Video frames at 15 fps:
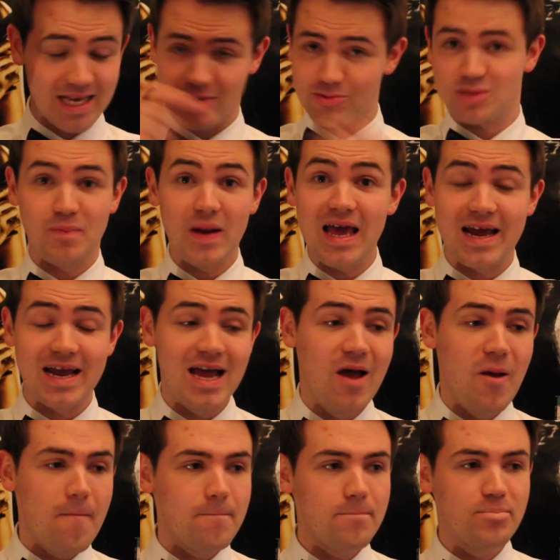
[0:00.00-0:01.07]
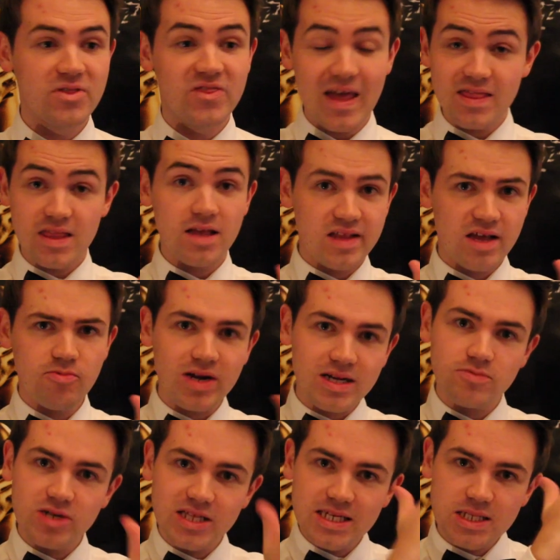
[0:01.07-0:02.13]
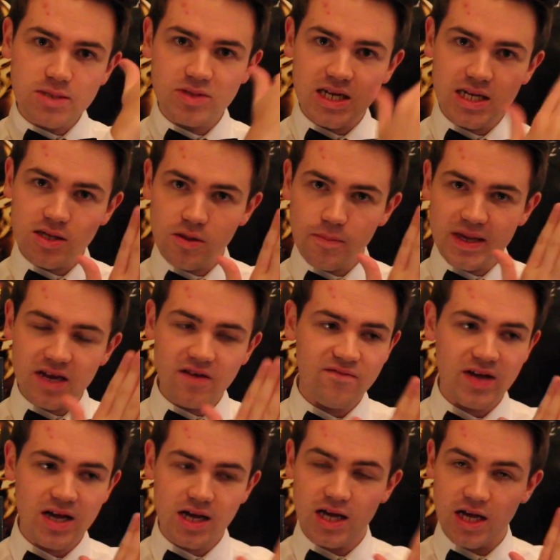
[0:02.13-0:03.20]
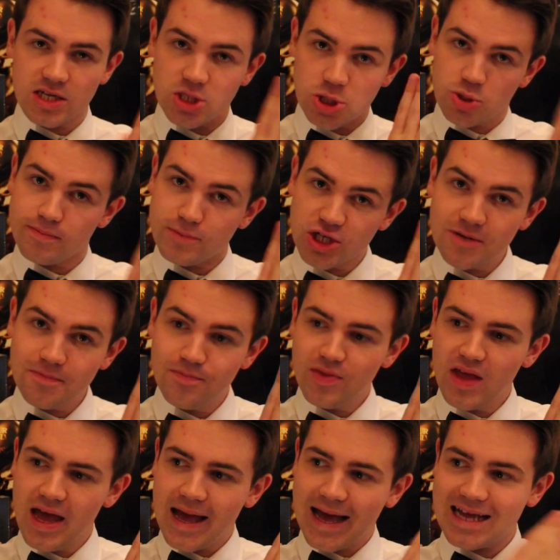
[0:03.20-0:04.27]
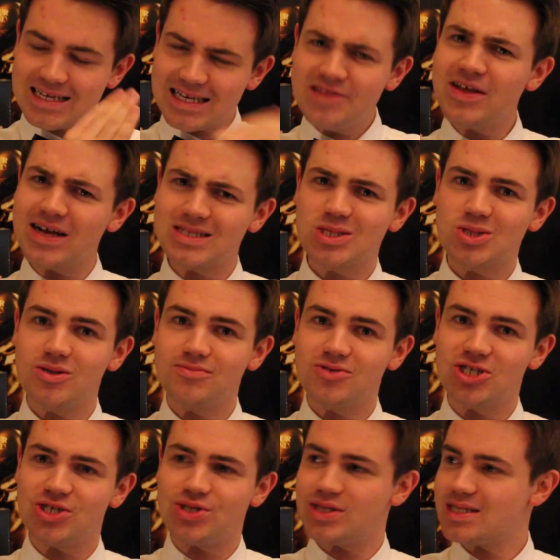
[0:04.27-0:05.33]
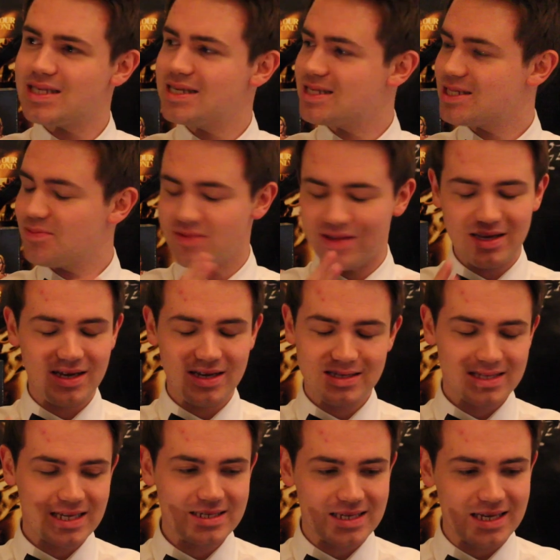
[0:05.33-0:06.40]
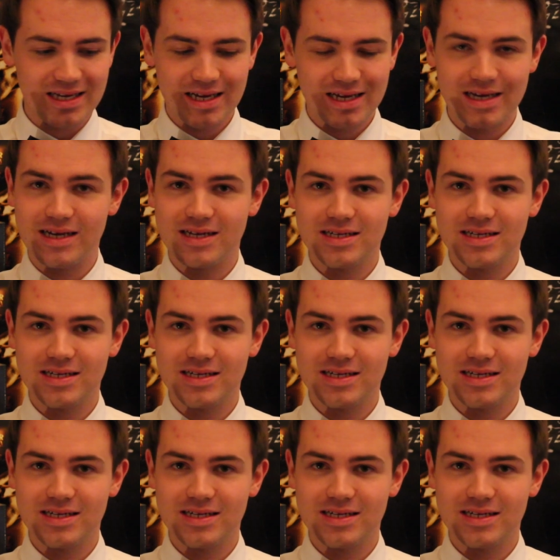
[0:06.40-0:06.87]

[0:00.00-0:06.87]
thing was play, but then they released it with a little bit of a description, and in that description it said something, it says like,